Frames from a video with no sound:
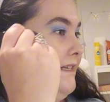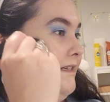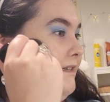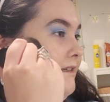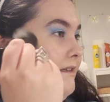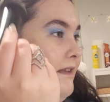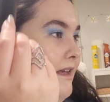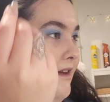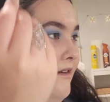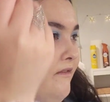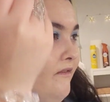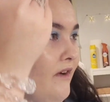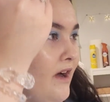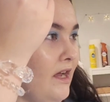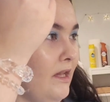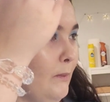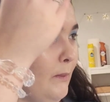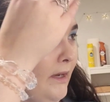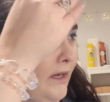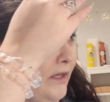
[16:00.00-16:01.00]
like
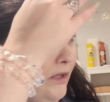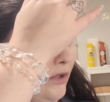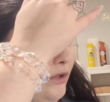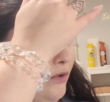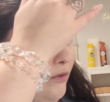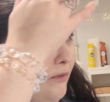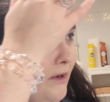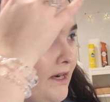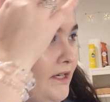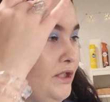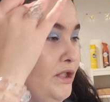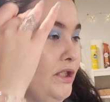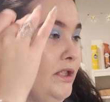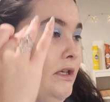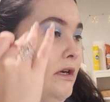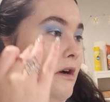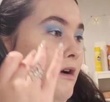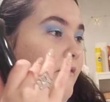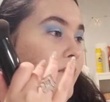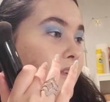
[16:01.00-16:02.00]
following the direction
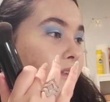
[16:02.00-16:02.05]
of your